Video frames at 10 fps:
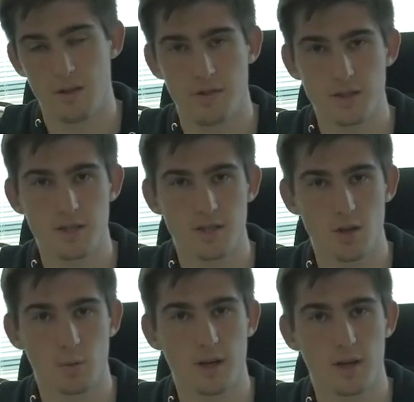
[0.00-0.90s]
This is
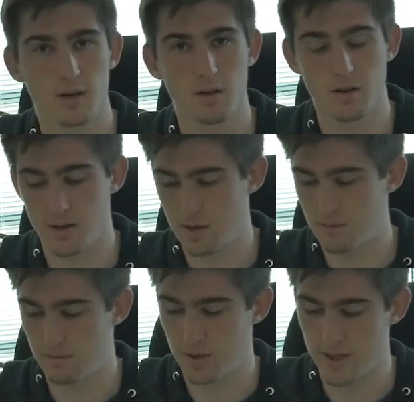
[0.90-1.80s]
so we can
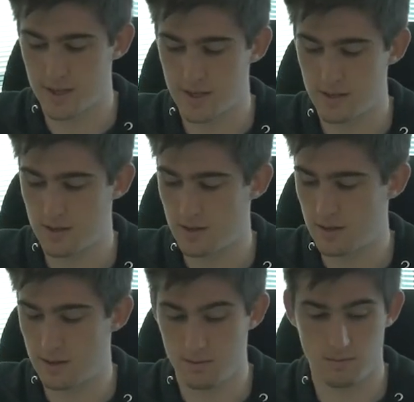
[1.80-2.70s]
place
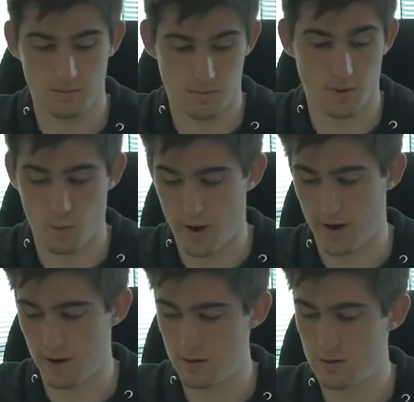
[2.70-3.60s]
the
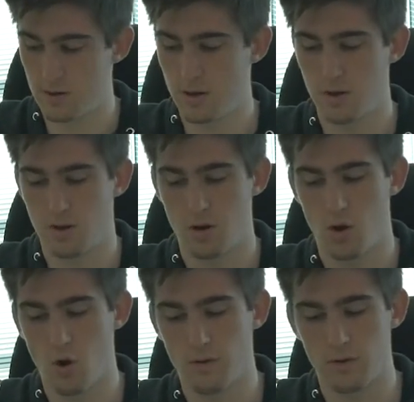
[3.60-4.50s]
wire
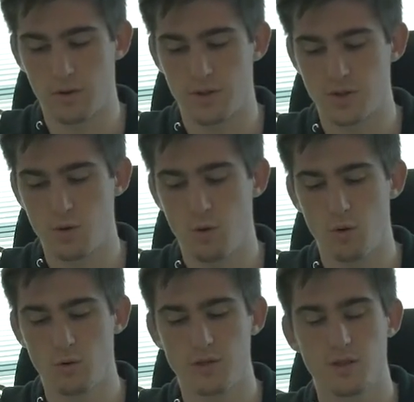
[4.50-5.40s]
over the 2
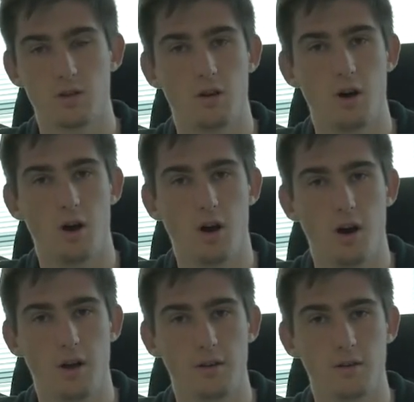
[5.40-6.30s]
holes
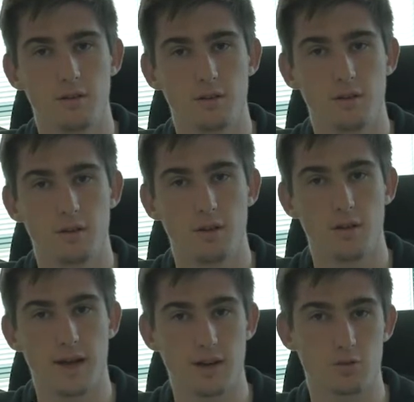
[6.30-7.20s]
on
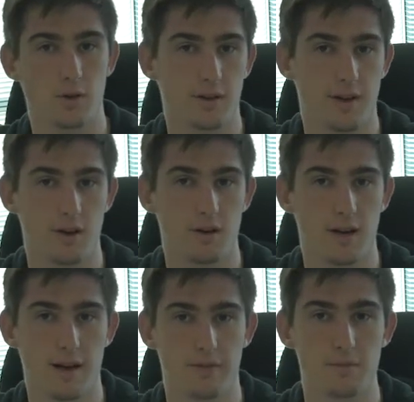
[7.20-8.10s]
the actual container
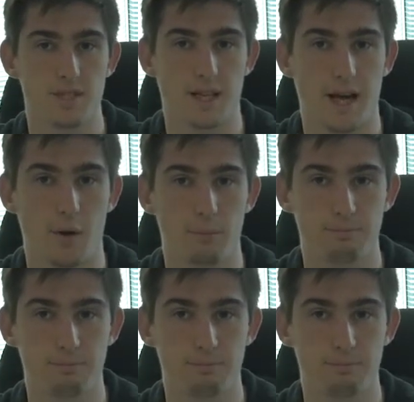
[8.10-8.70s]
and have them stick out.